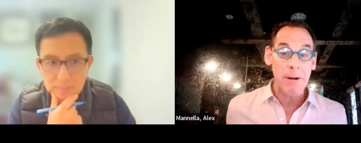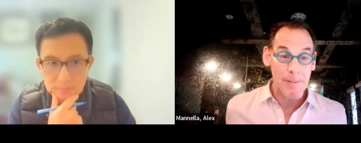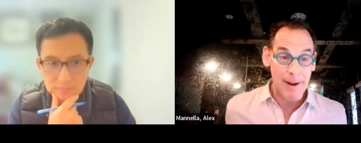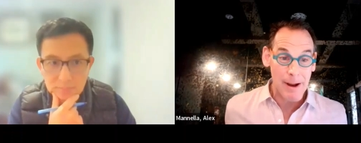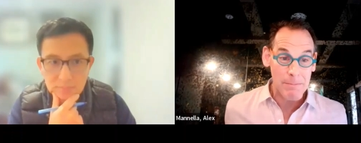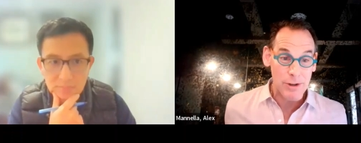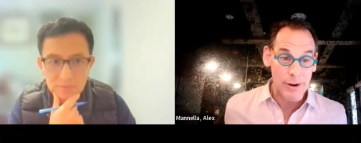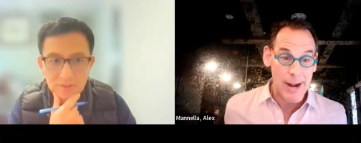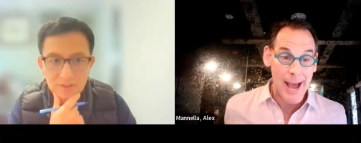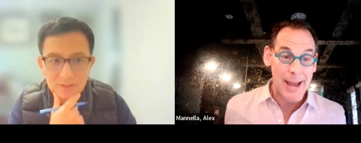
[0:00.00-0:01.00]
Speaker 1: your problems
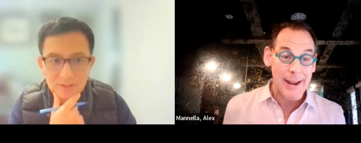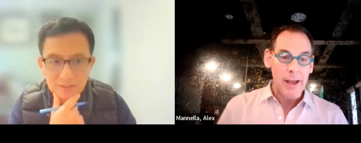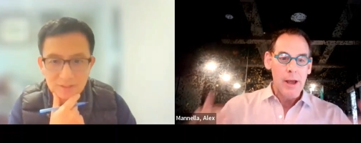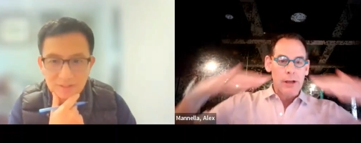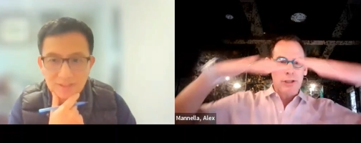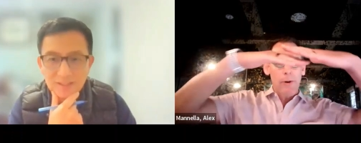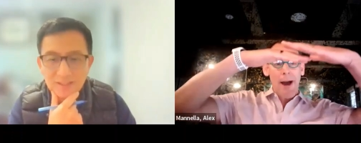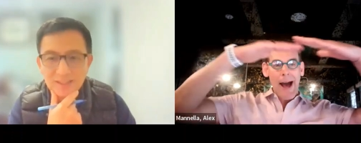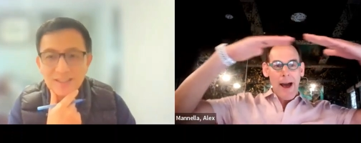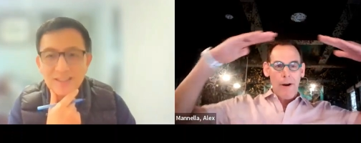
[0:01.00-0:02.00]
are not. So
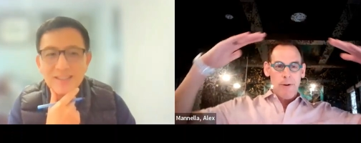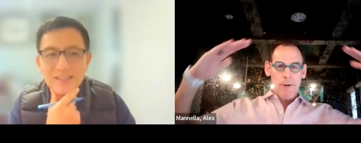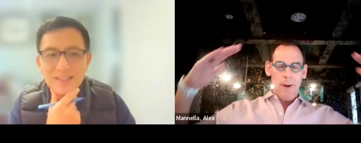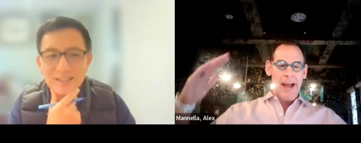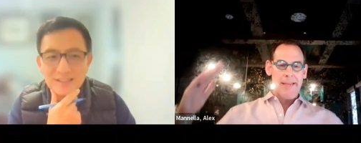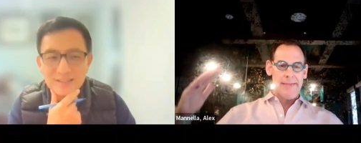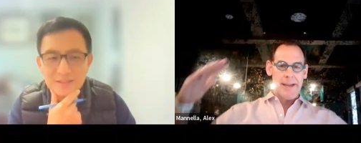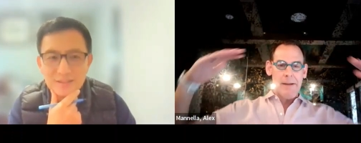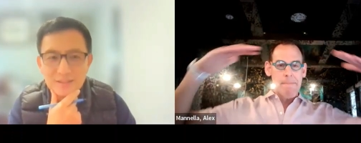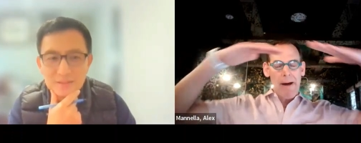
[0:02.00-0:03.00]
how do I
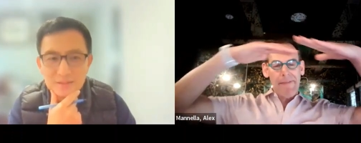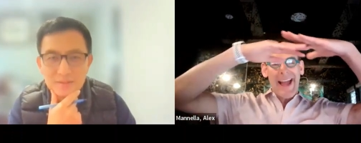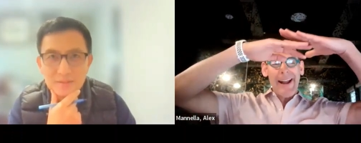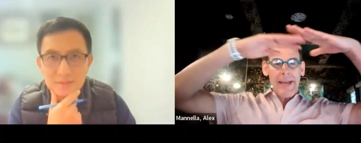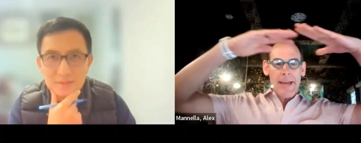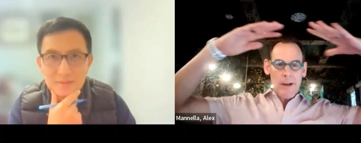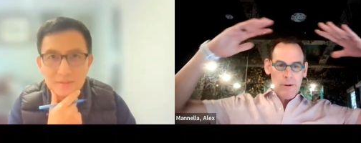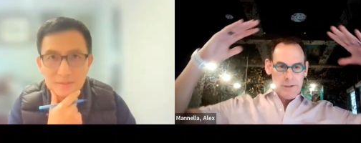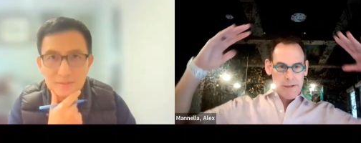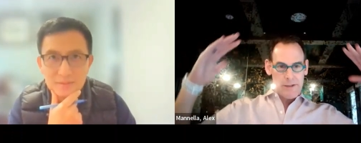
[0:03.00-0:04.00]
think about that
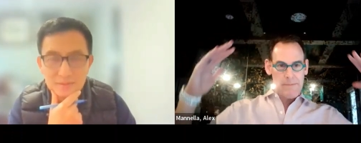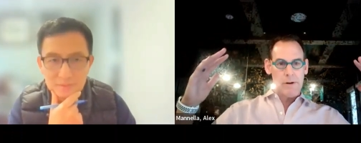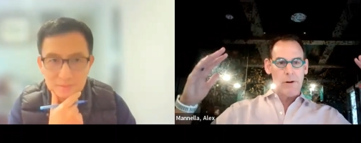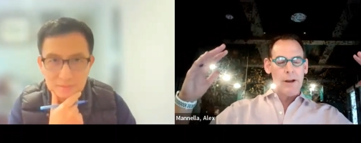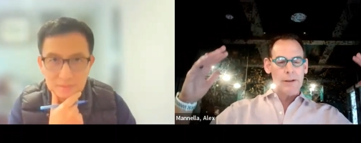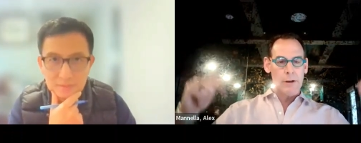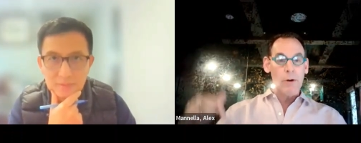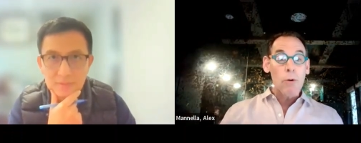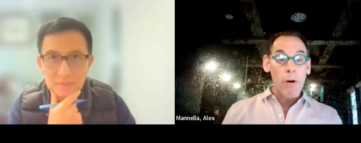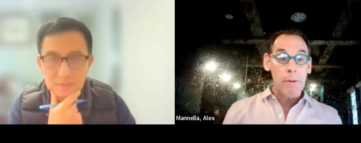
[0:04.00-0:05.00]
ecosystem across a
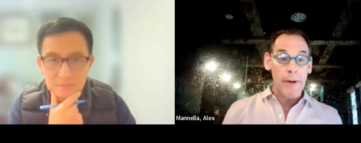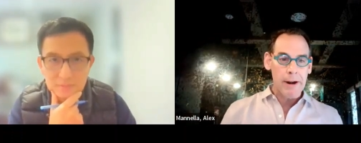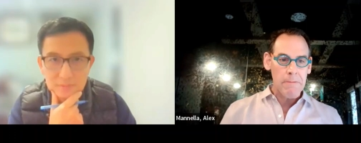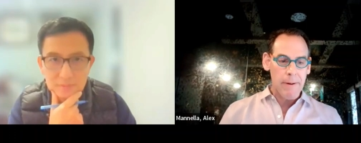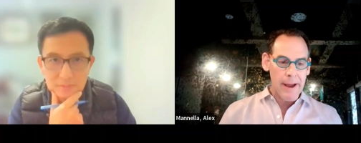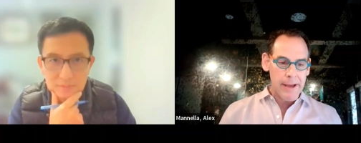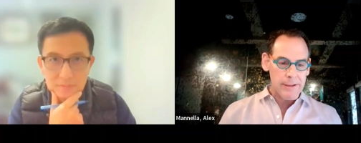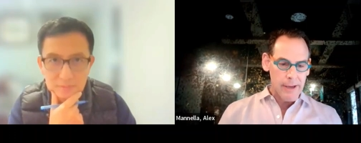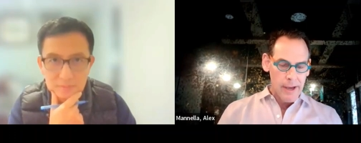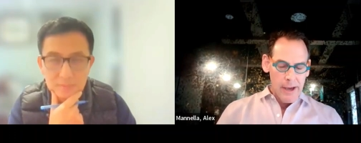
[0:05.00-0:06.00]
global
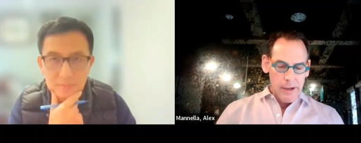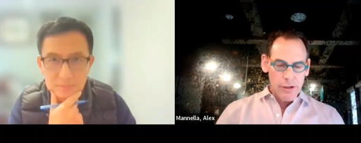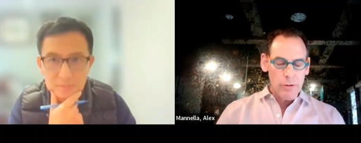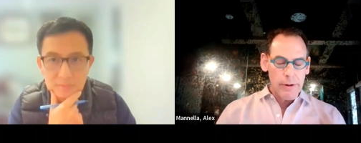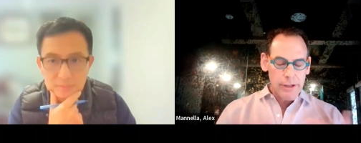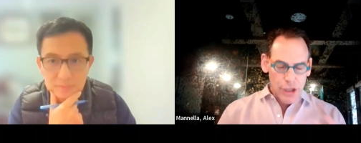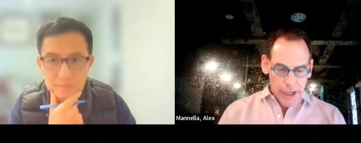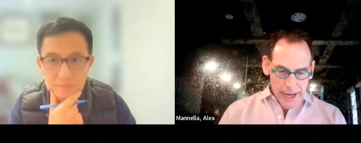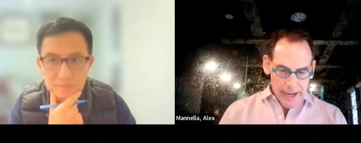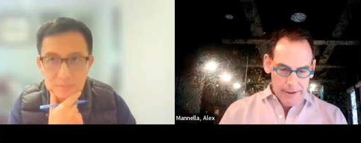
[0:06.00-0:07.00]
enterprise to
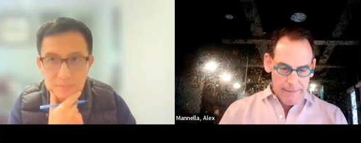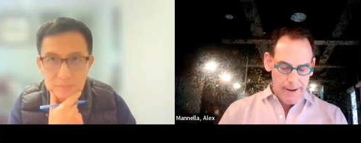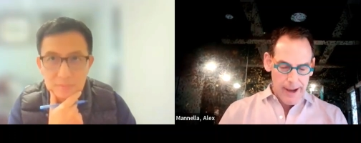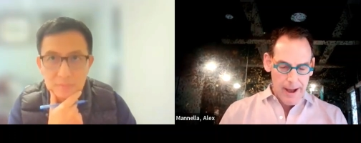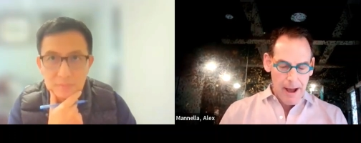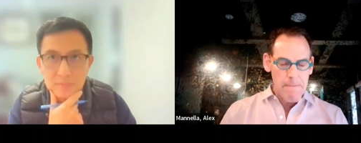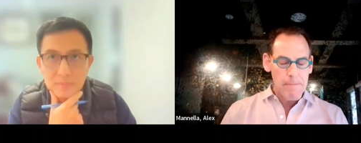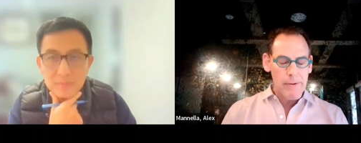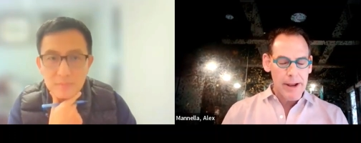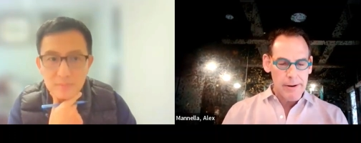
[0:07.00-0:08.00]
achieve a
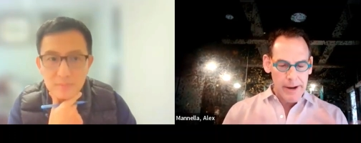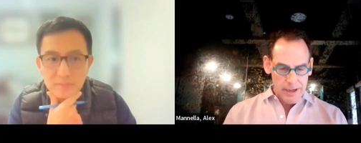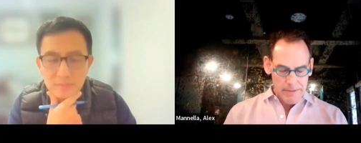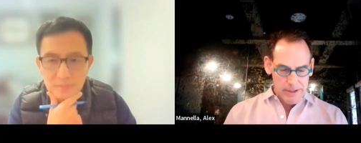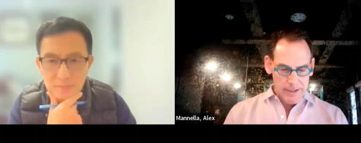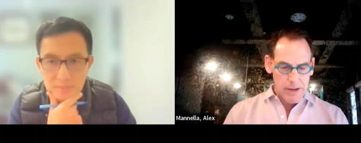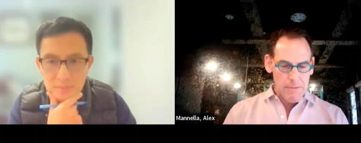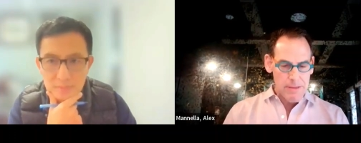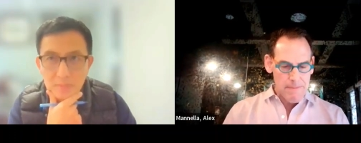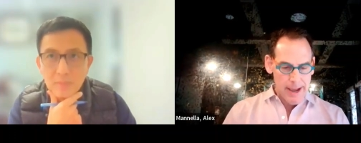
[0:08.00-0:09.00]
greater intimacy
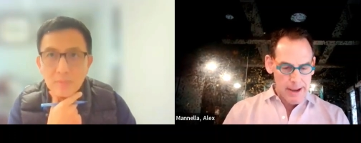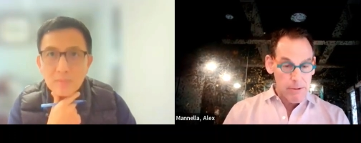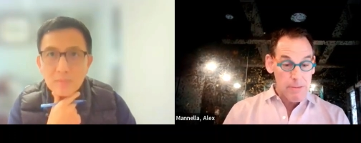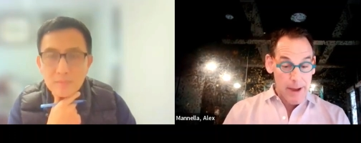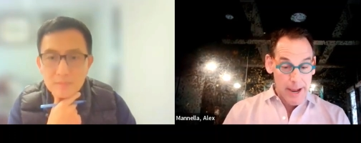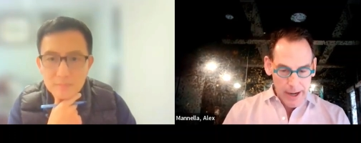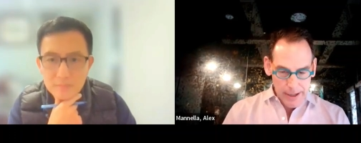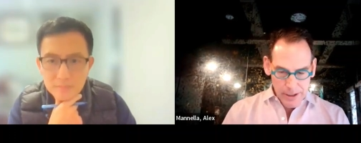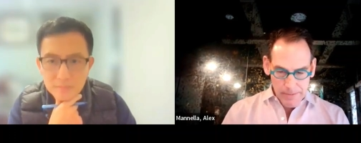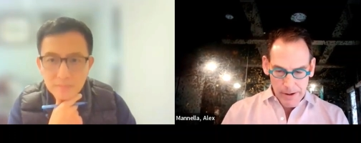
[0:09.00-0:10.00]
with my
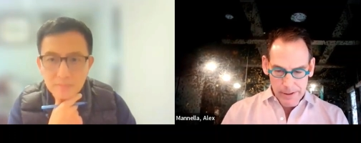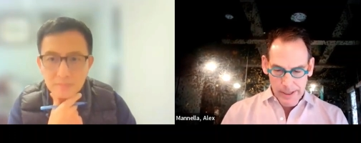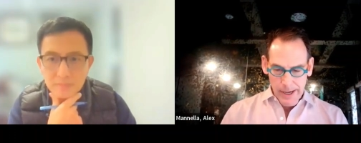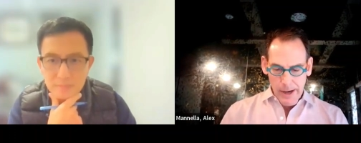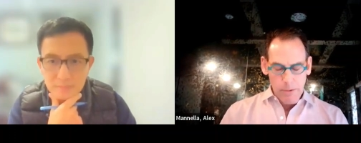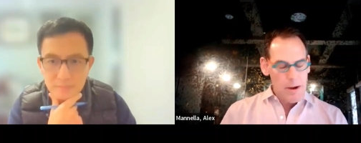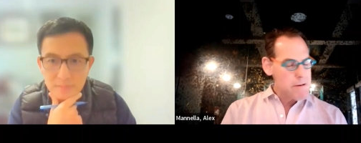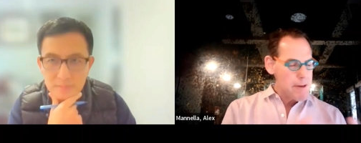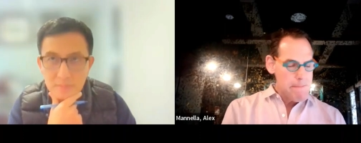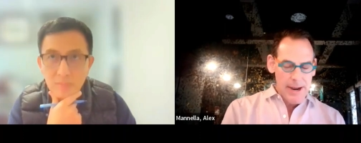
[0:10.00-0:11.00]
customers,
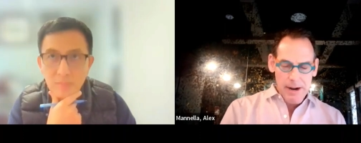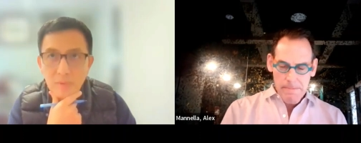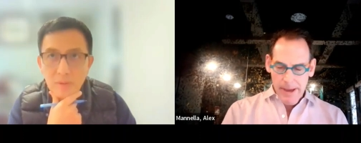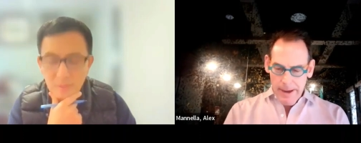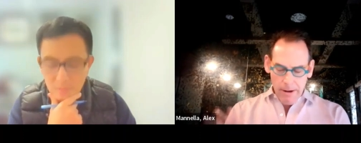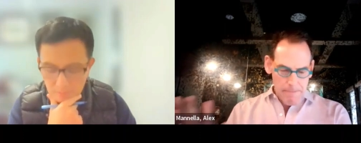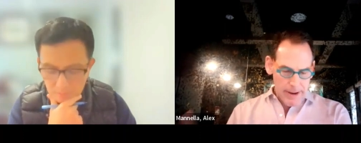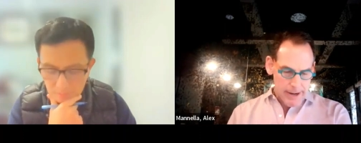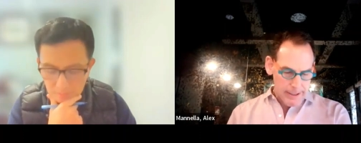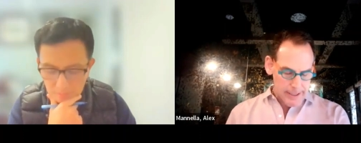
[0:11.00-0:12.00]
whether it be B2B or
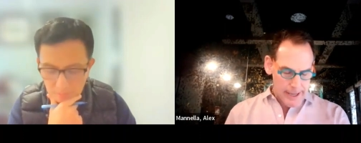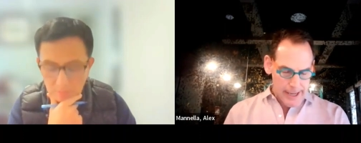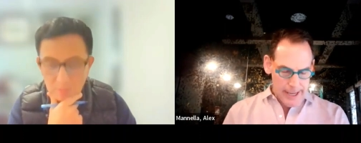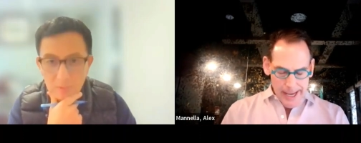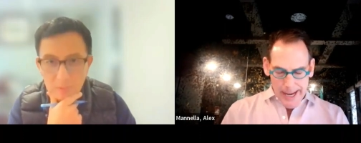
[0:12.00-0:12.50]
B2C,